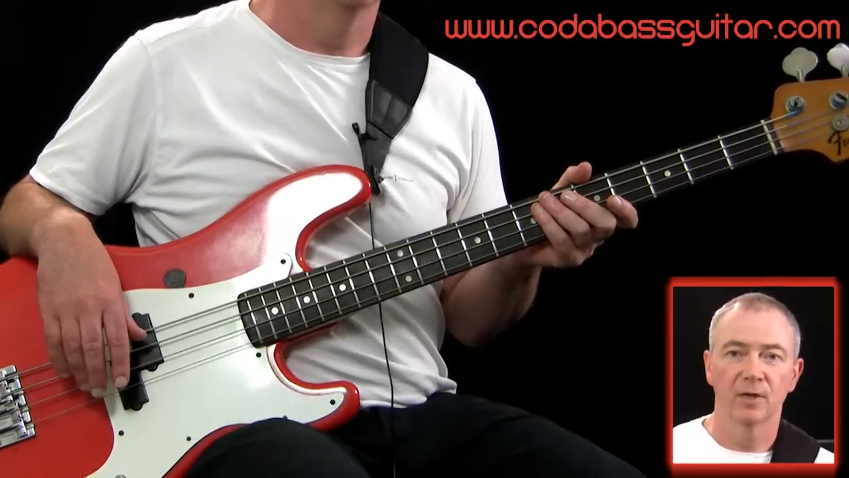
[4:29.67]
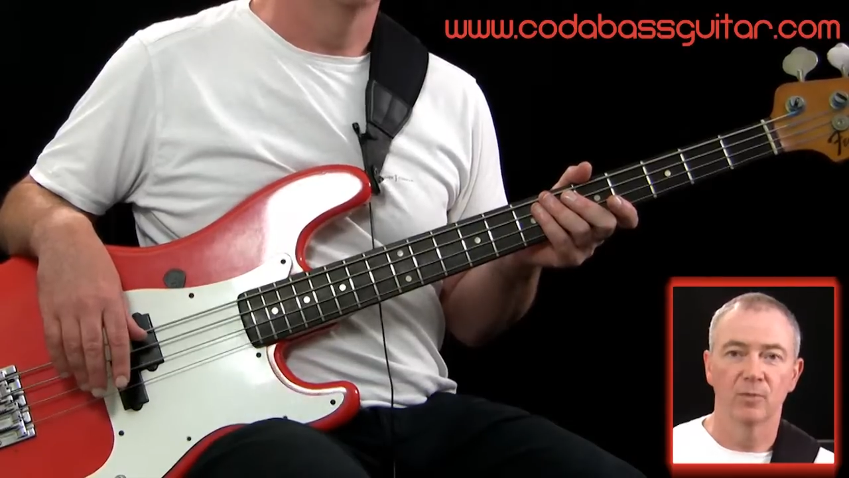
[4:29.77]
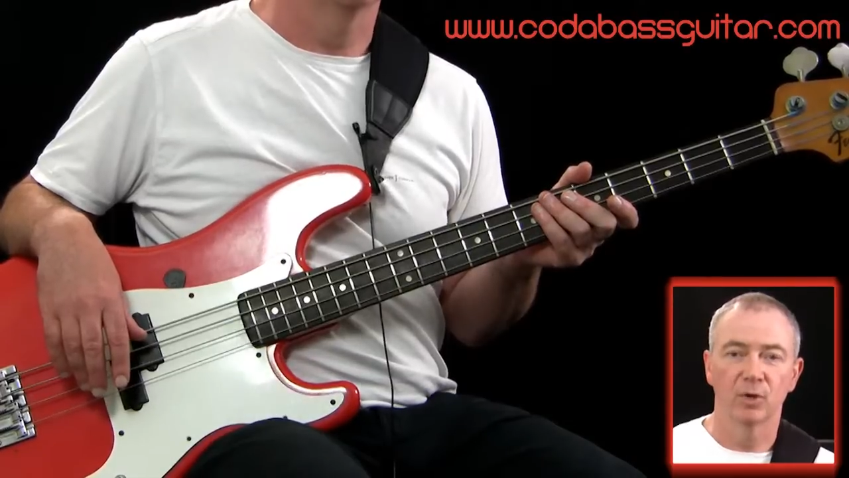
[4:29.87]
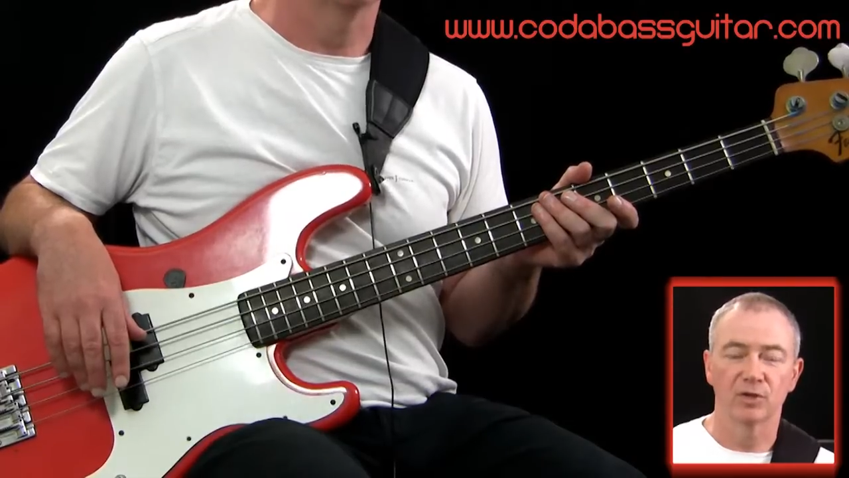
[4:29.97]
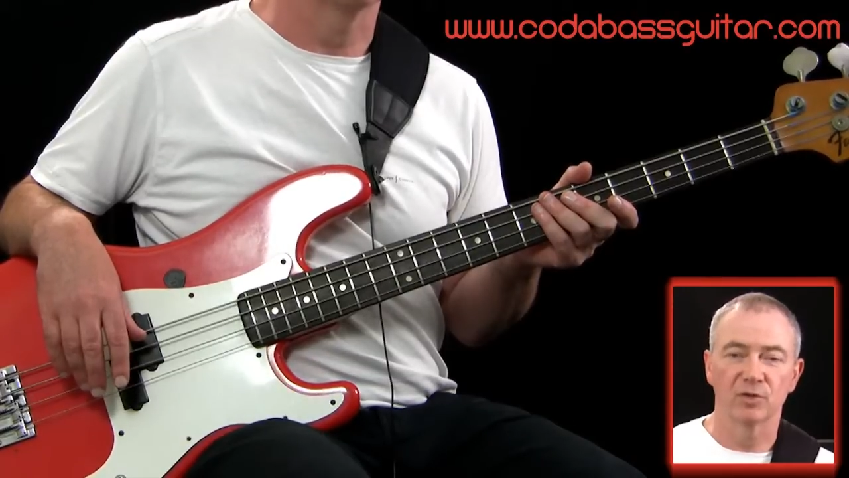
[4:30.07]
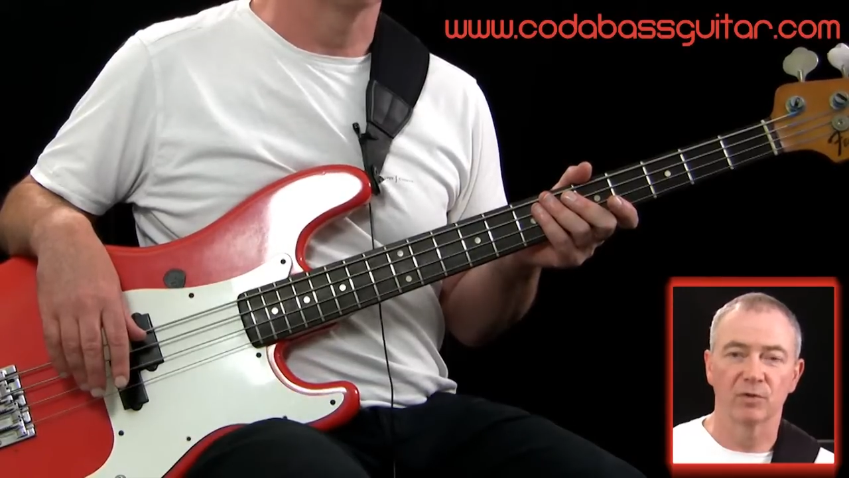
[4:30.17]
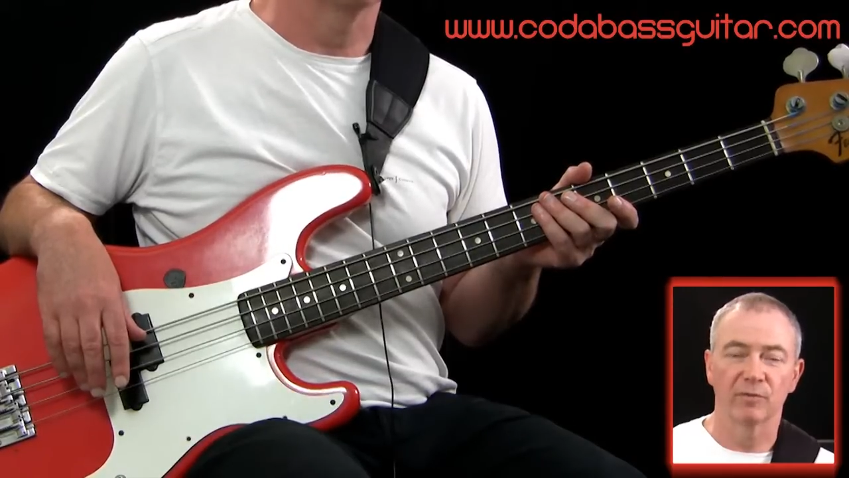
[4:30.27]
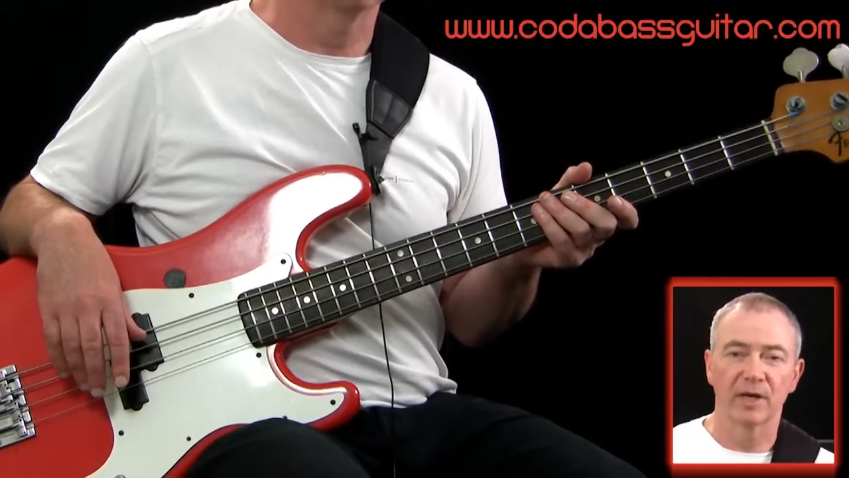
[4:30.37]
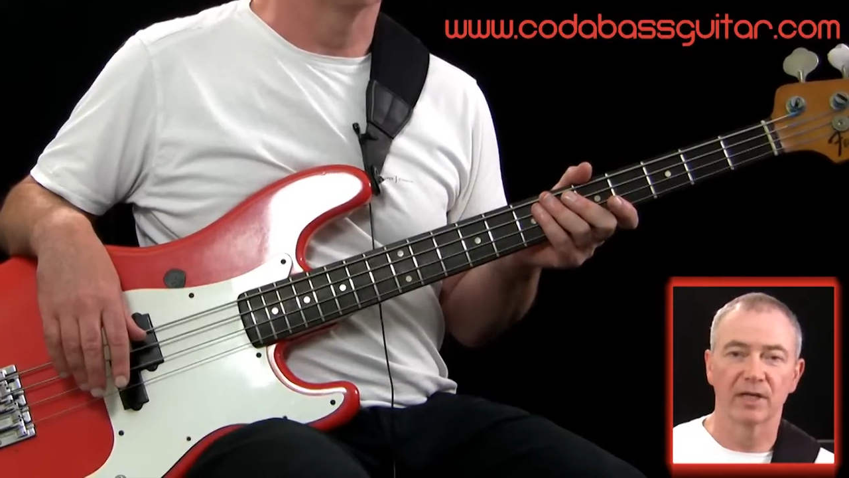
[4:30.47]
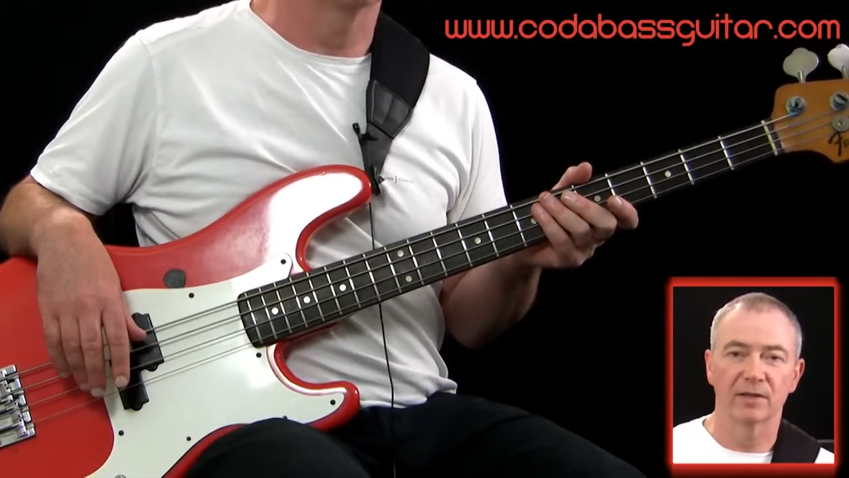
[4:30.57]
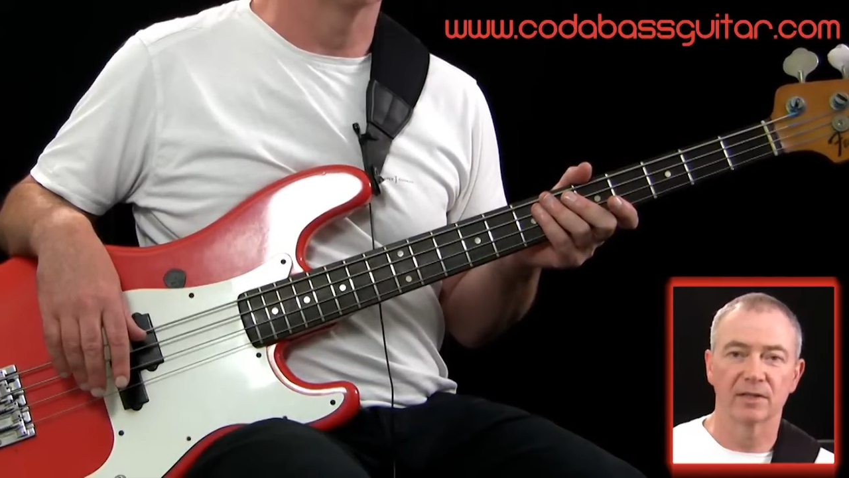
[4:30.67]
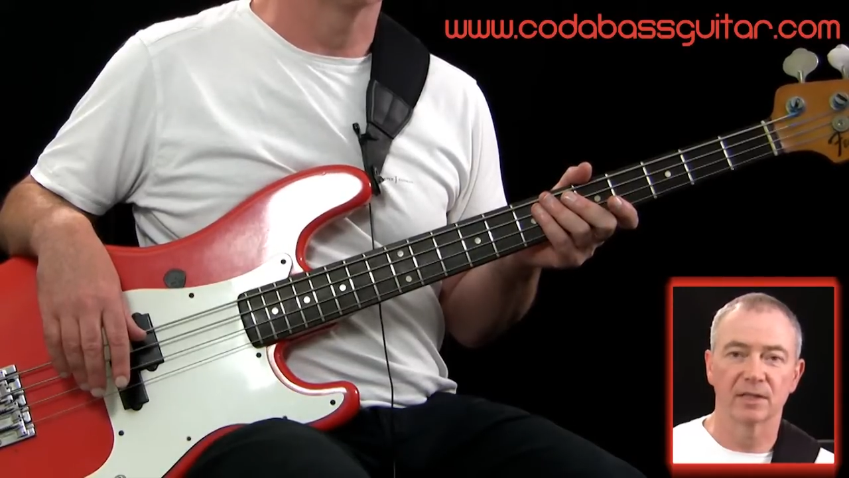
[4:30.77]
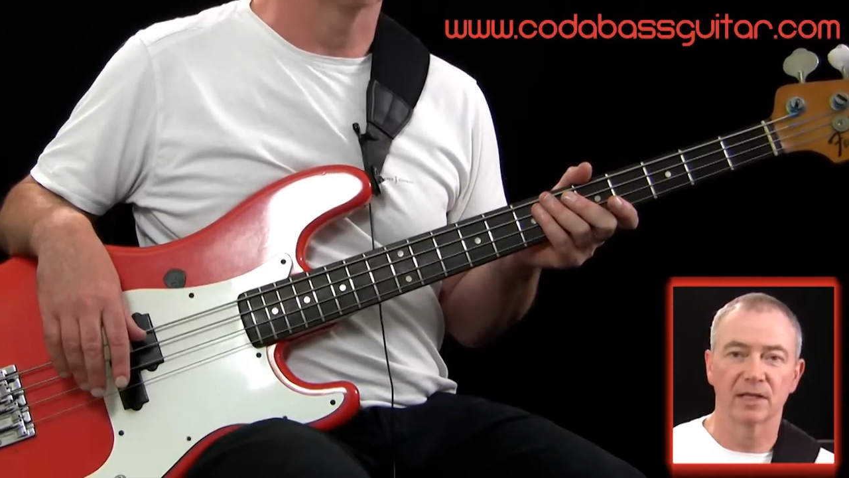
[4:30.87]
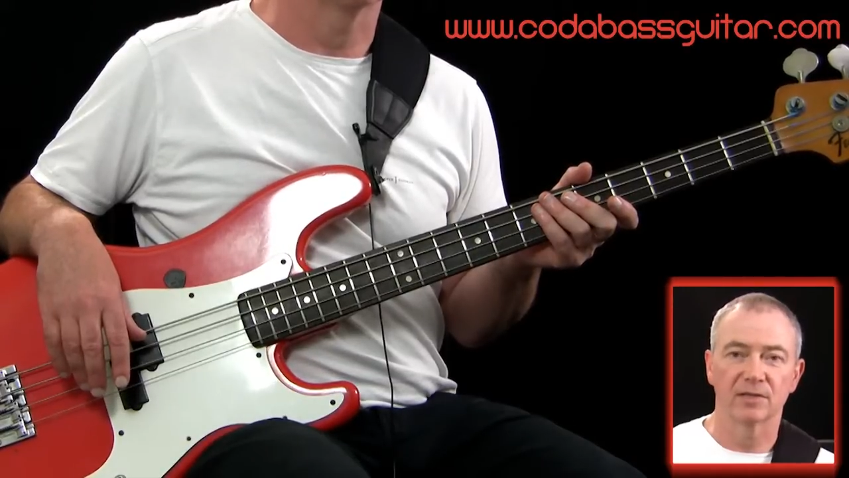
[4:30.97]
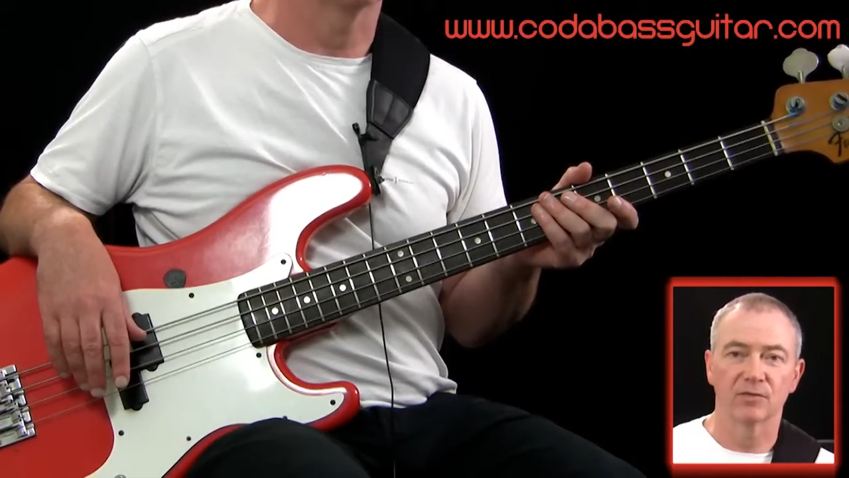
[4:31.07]
points that we've made in this
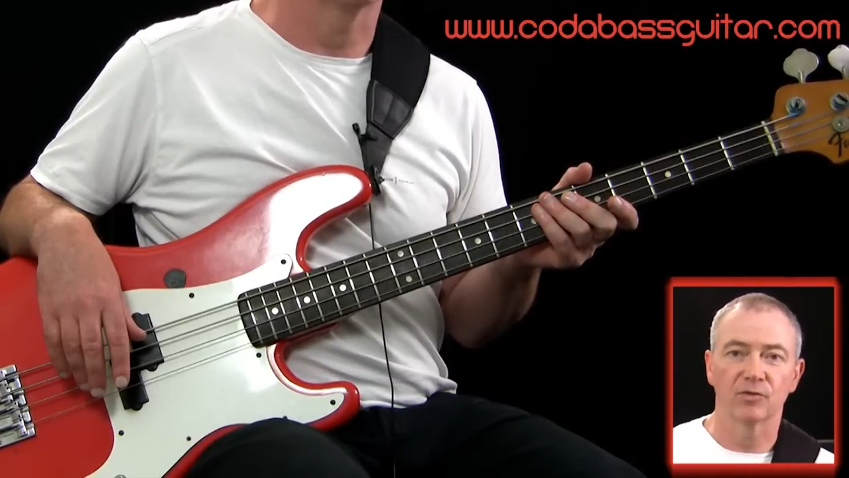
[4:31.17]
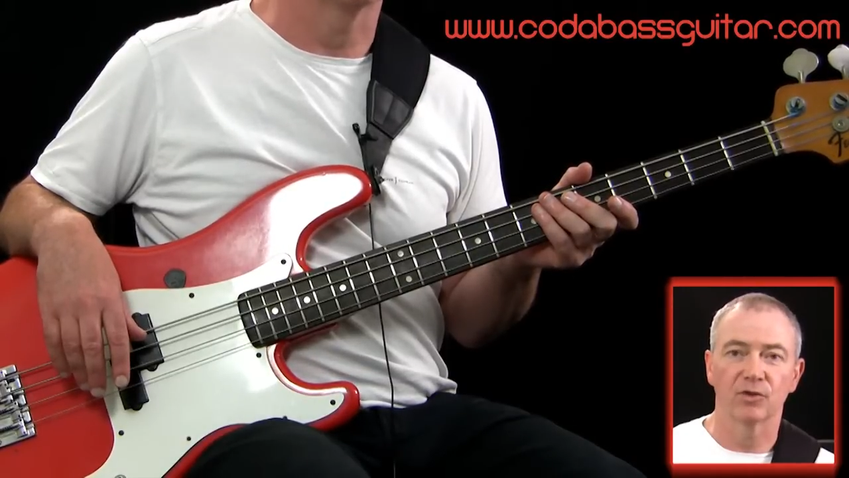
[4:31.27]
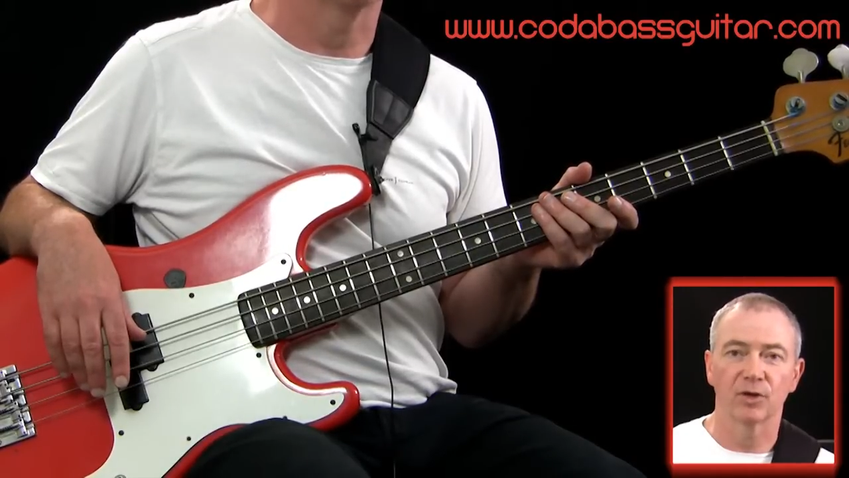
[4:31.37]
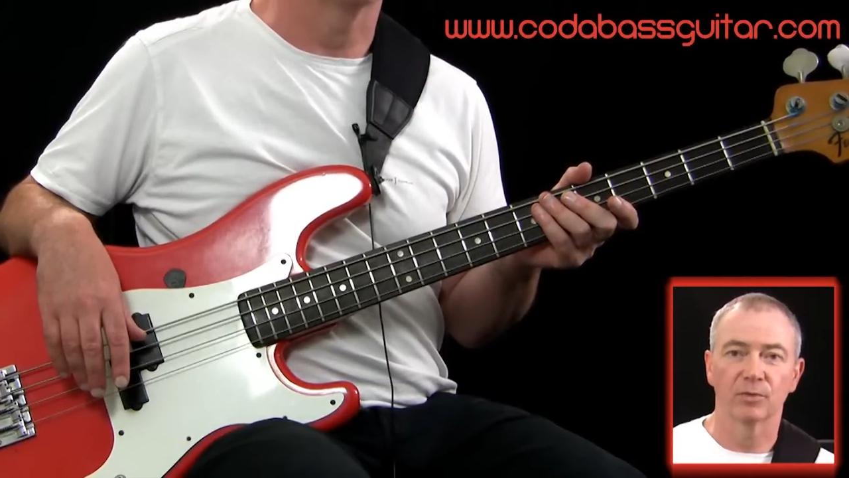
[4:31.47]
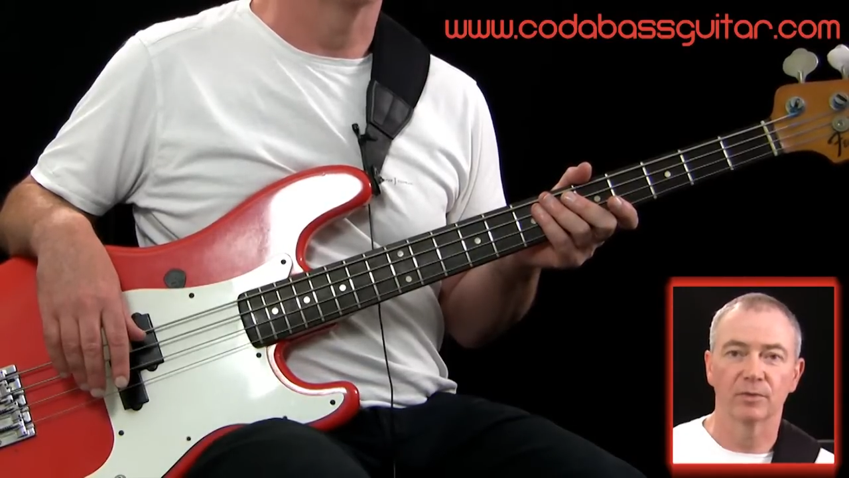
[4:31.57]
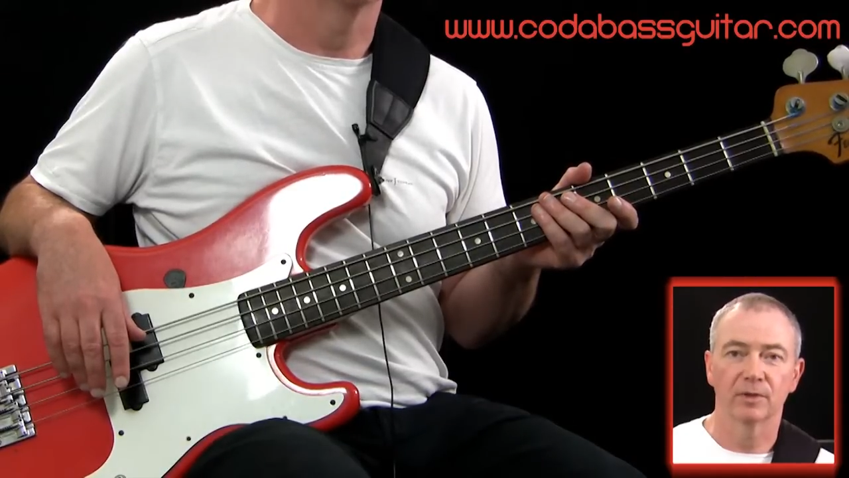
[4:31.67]
lesson through,